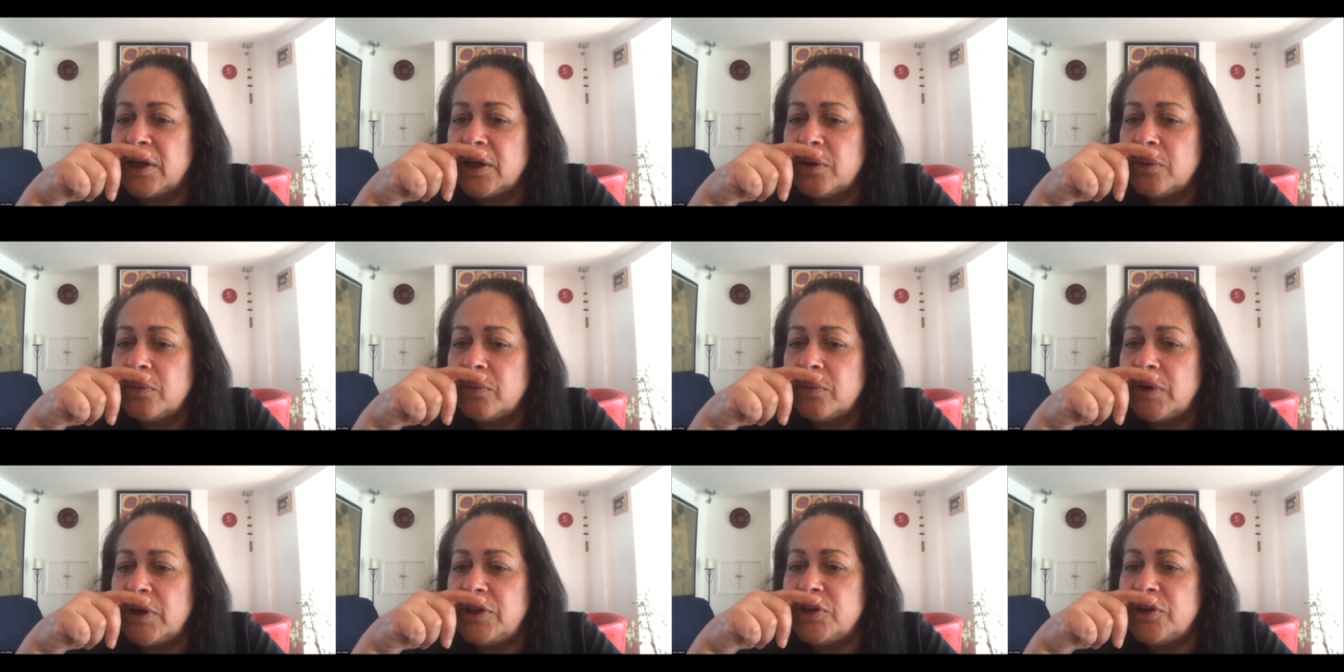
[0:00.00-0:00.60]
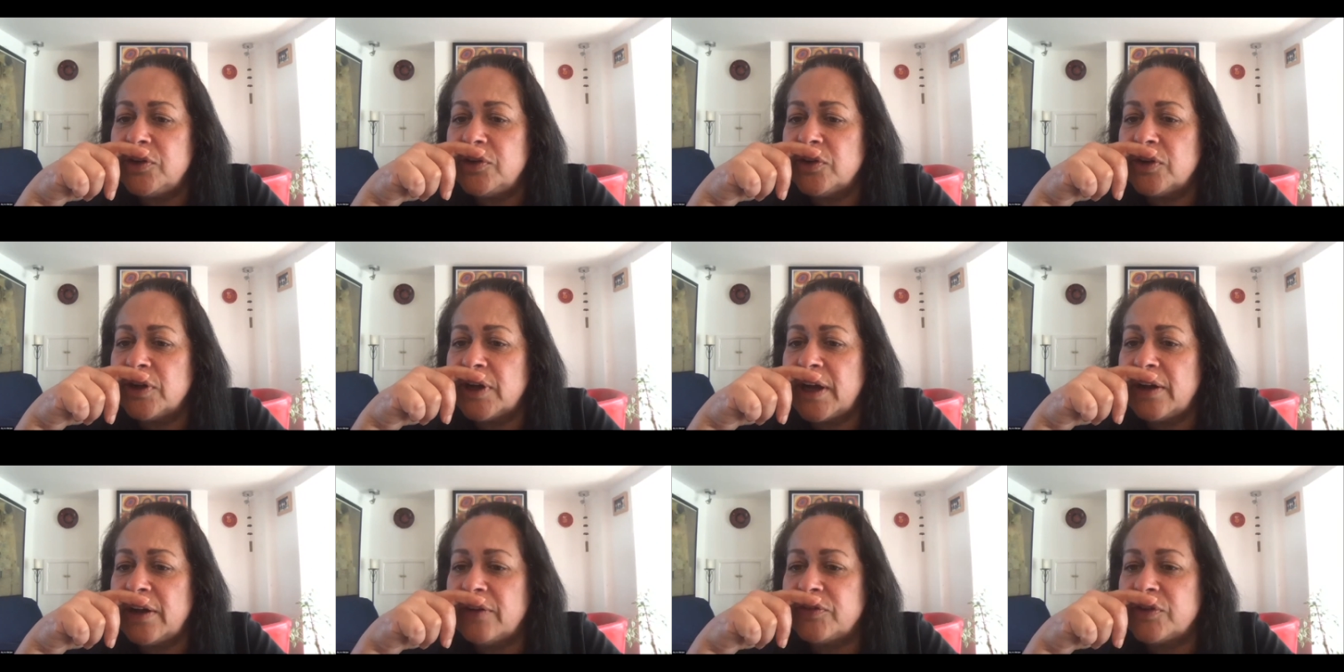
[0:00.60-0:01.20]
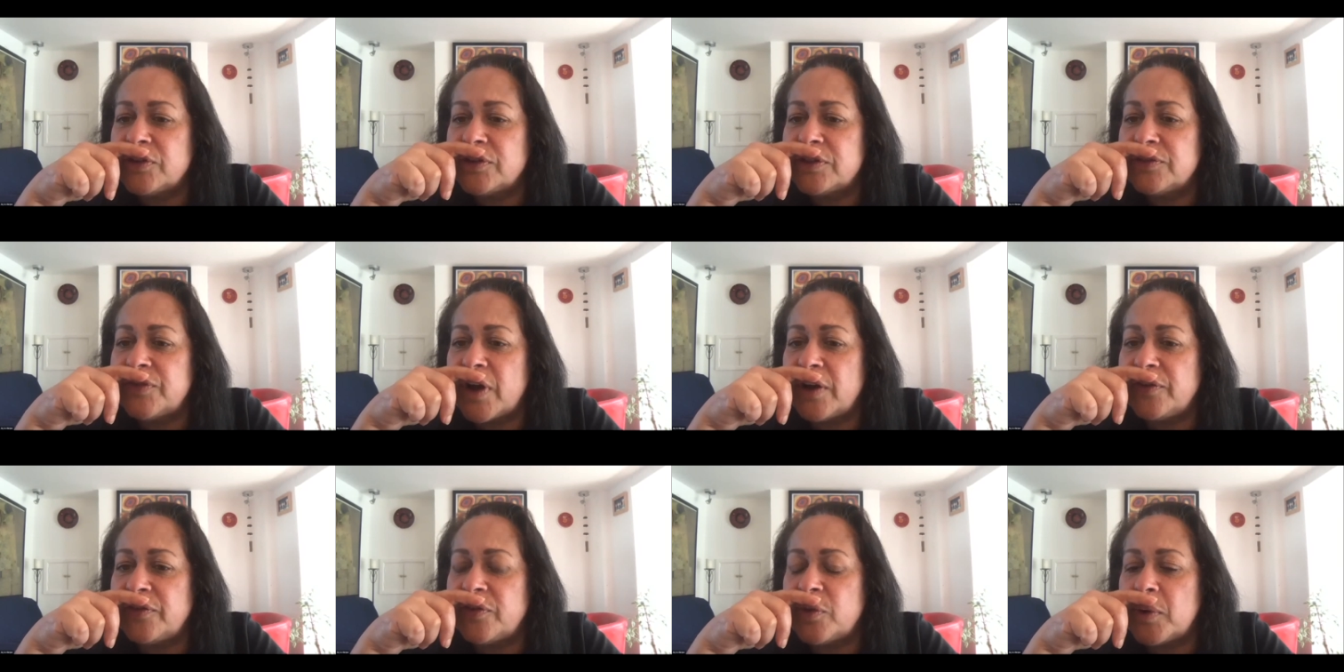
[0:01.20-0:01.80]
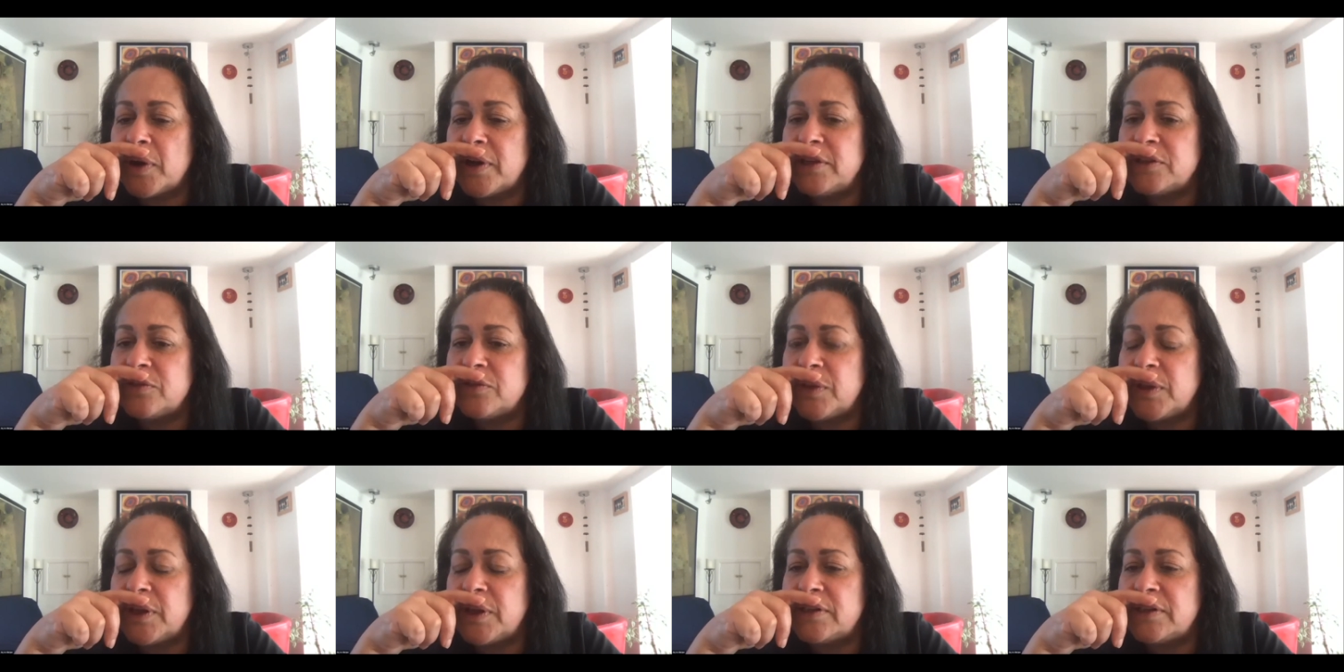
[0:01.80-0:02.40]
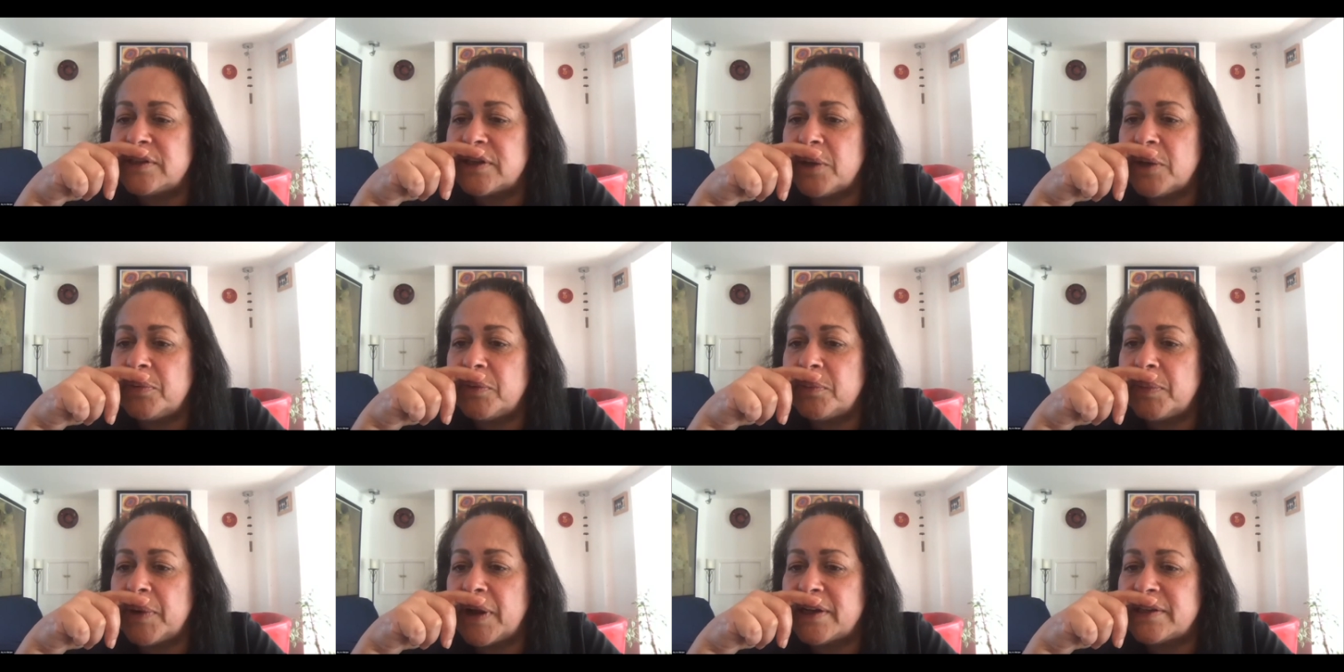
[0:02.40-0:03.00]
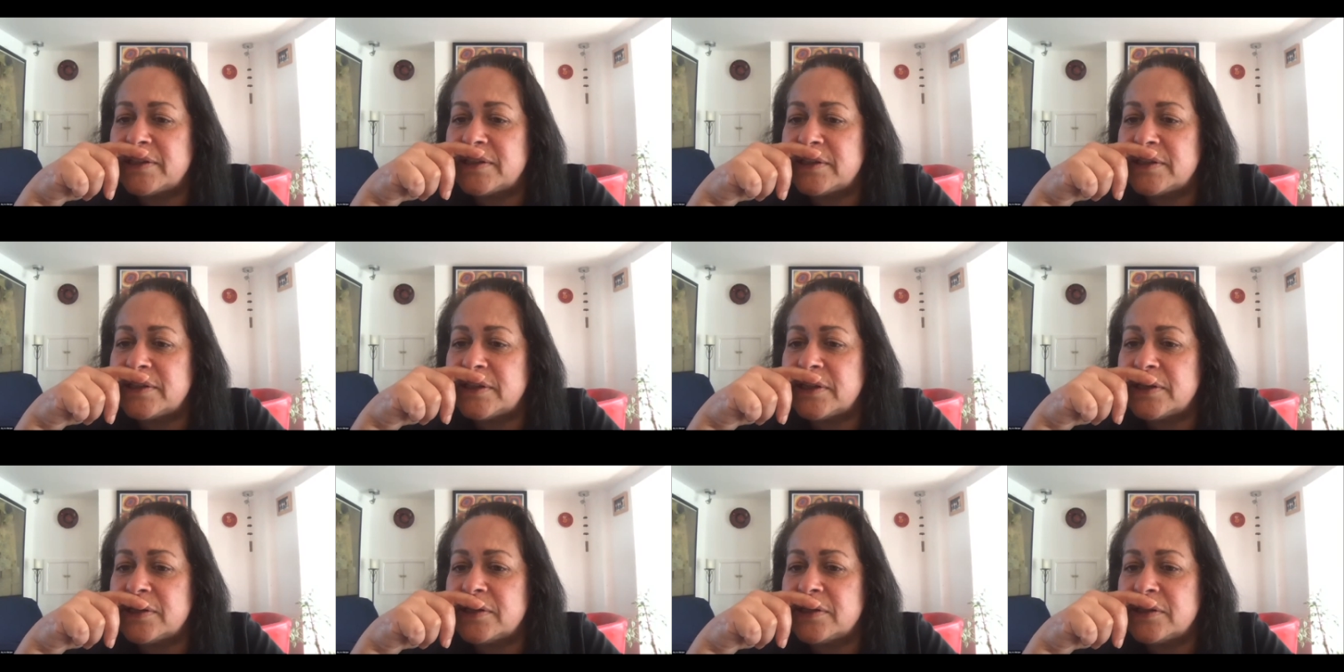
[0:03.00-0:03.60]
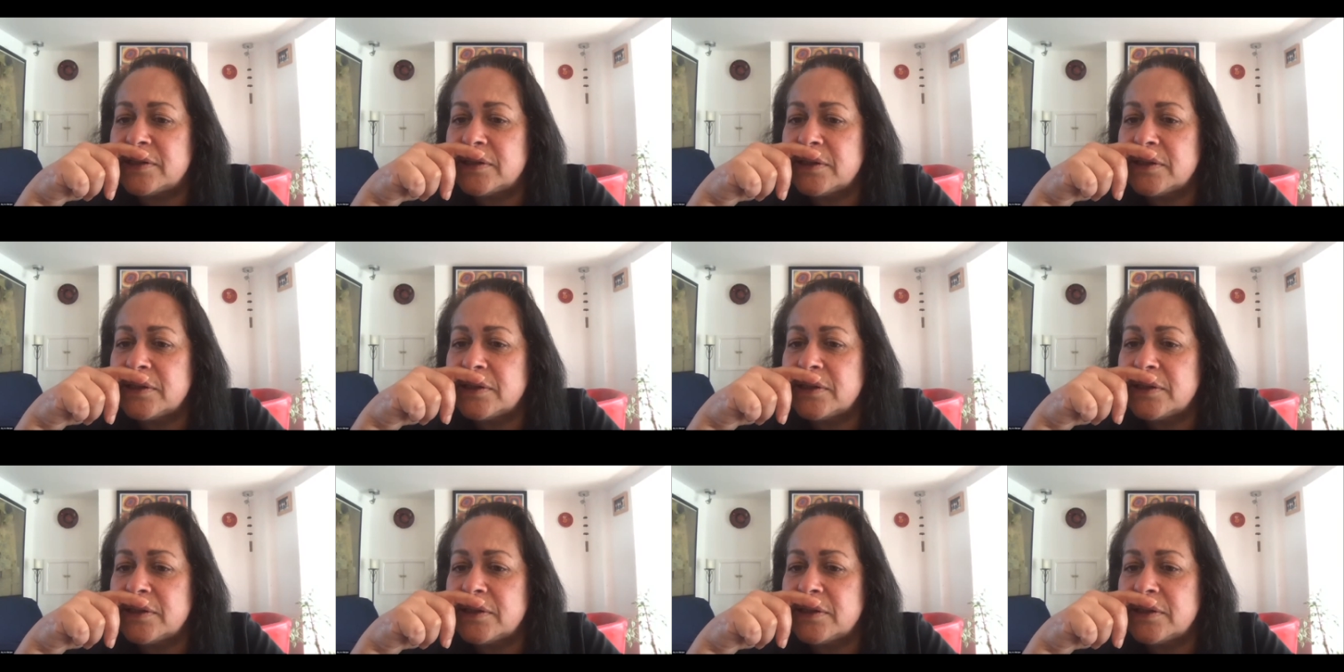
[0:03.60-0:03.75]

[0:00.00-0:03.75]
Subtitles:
We do not have good survival rates for these type of blastocysts.